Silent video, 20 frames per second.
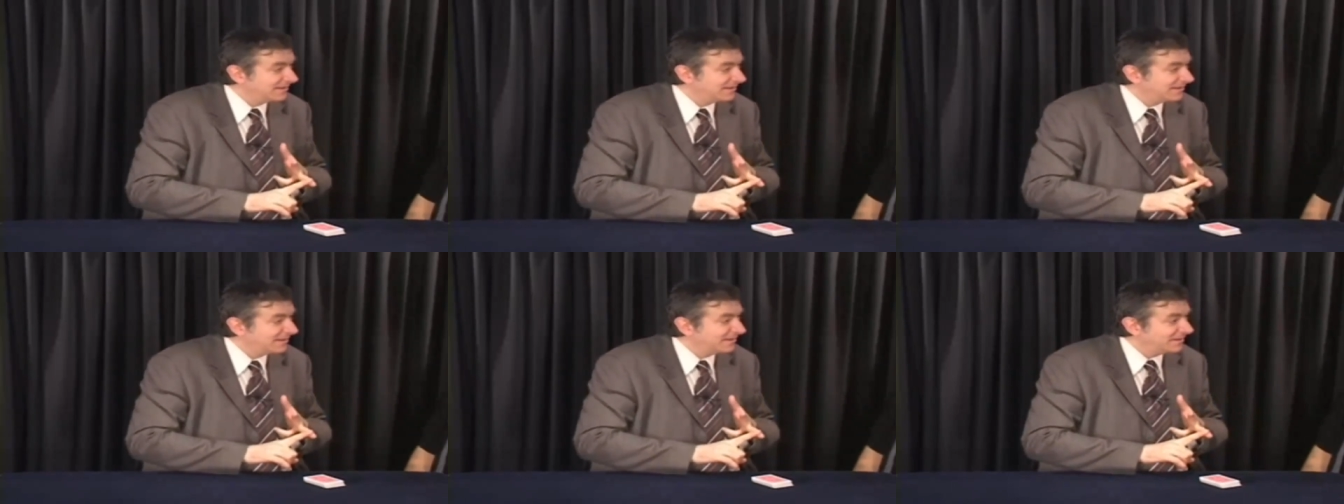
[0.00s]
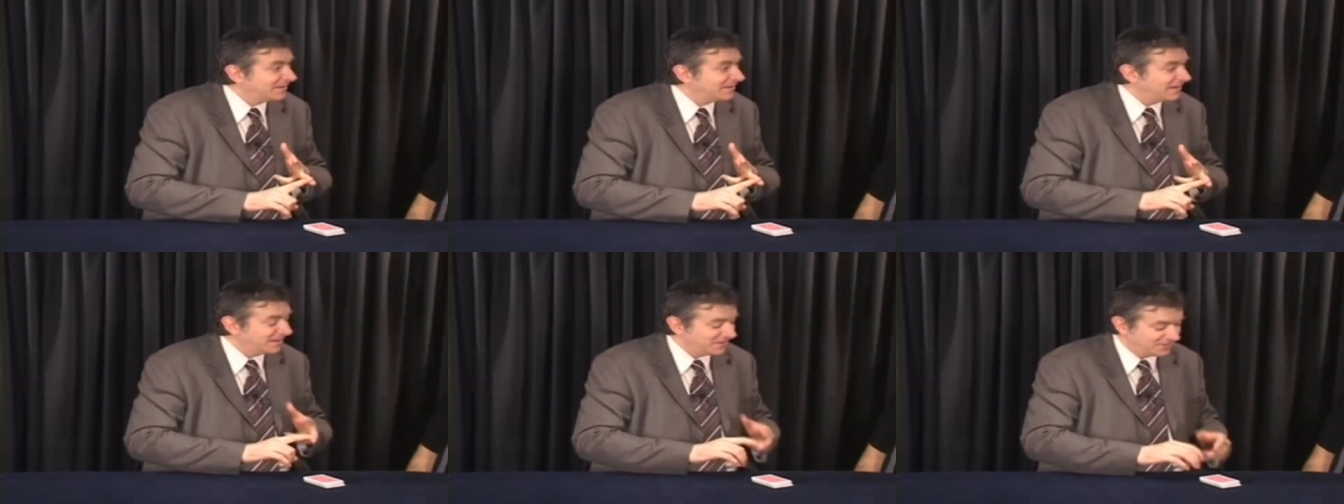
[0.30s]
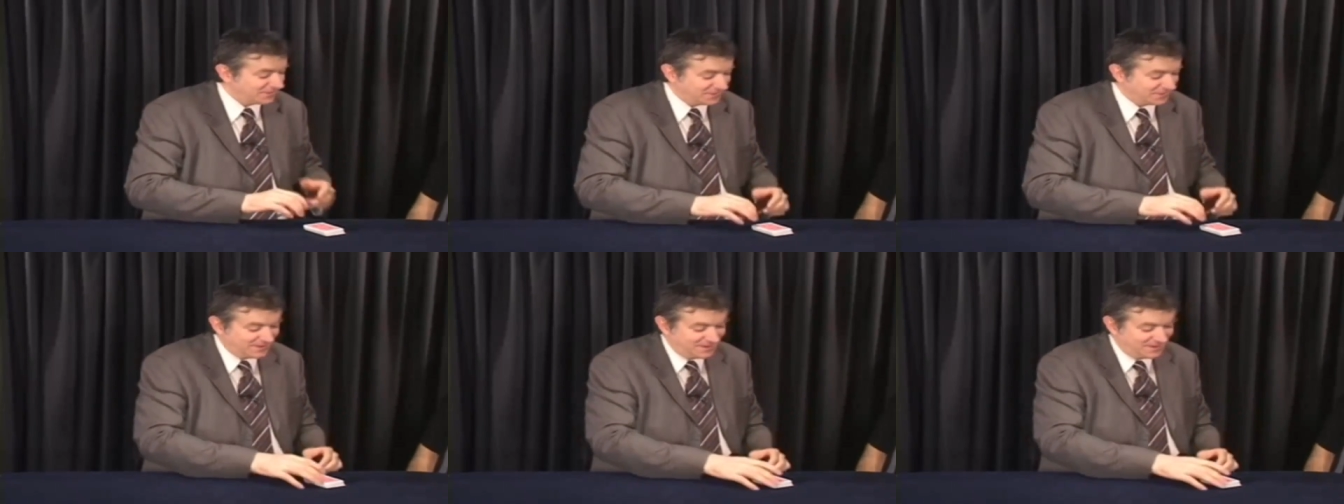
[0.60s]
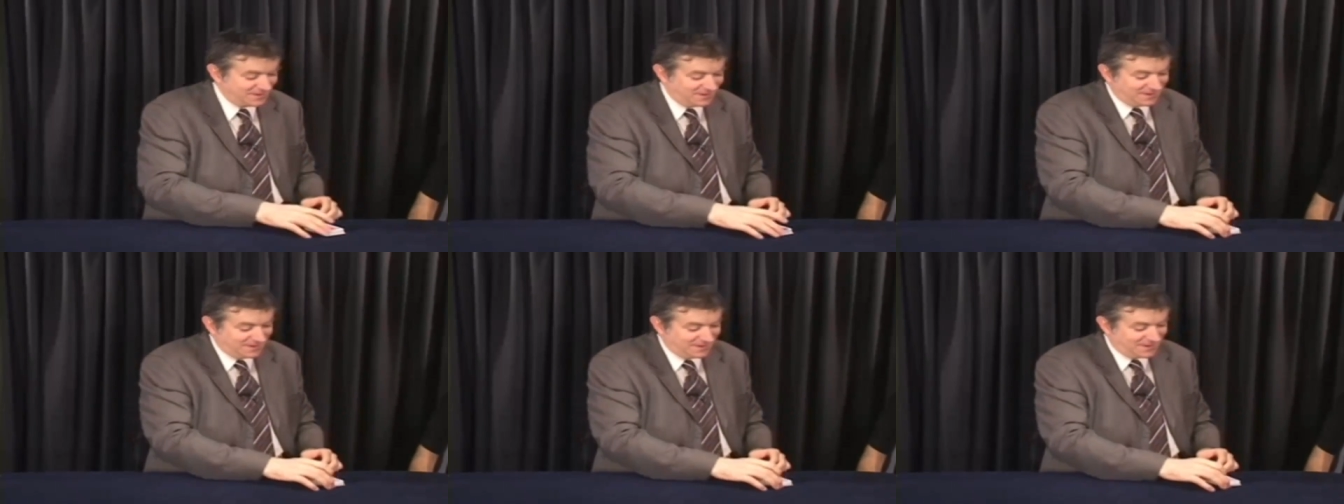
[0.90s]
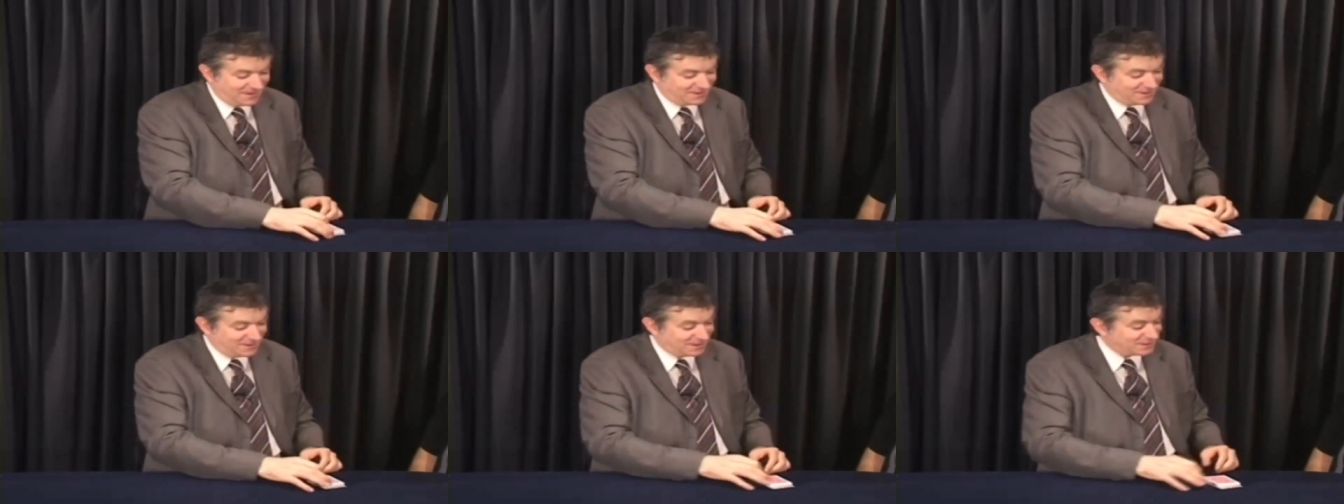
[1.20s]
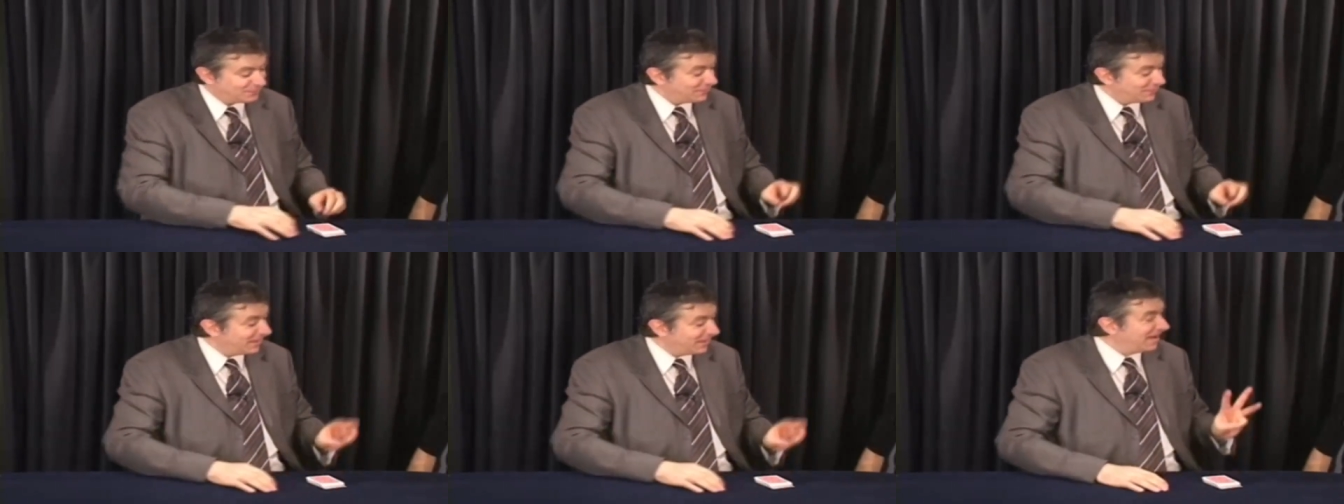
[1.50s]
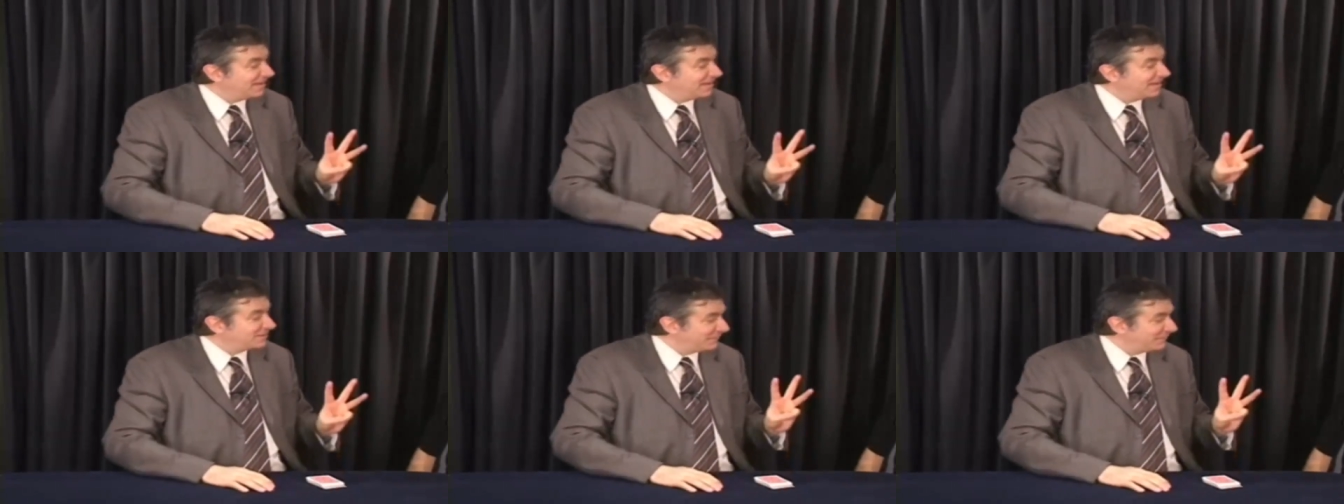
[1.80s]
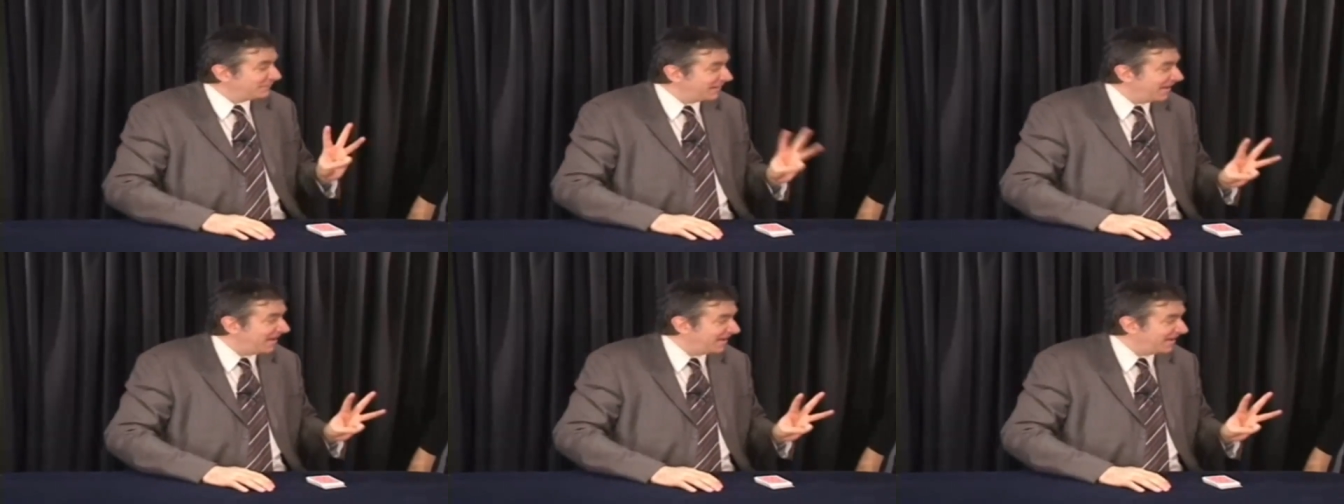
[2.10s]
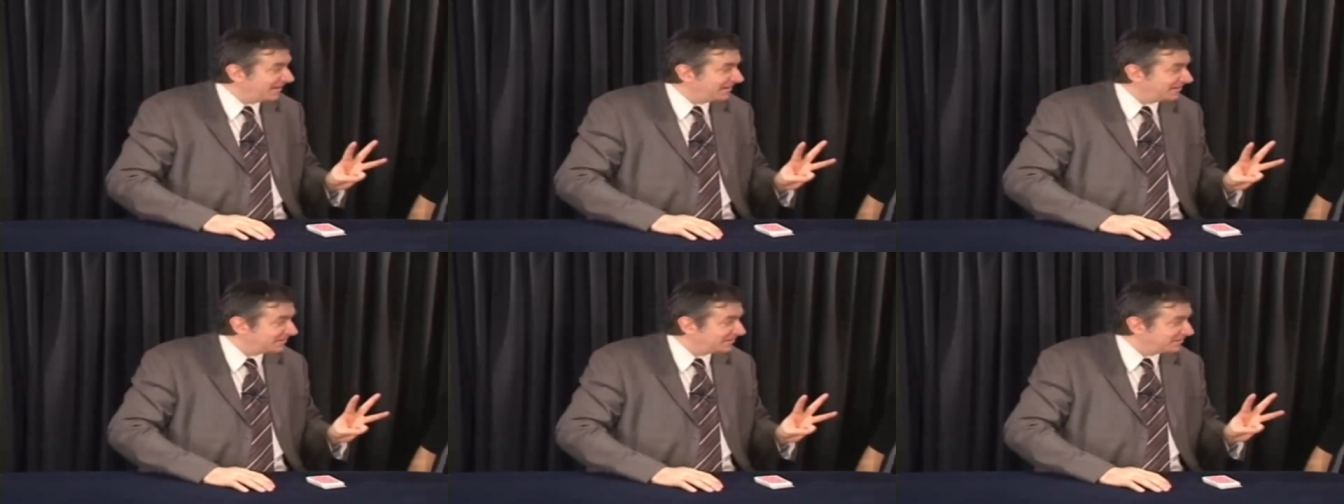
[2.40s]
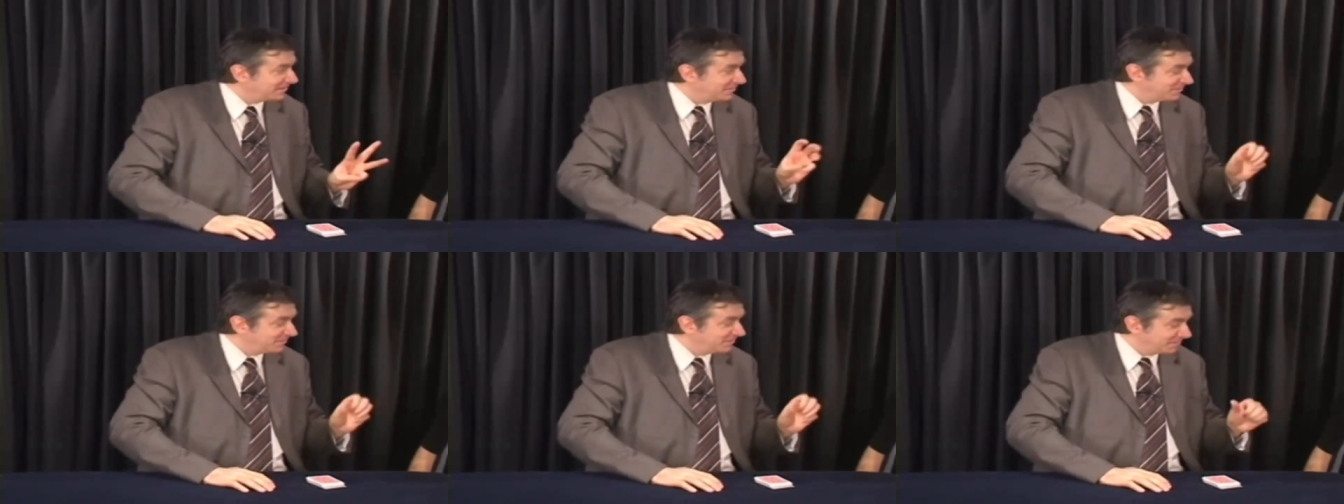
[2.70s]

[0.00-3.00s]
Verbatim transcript: yes. And there's three kinds of liars.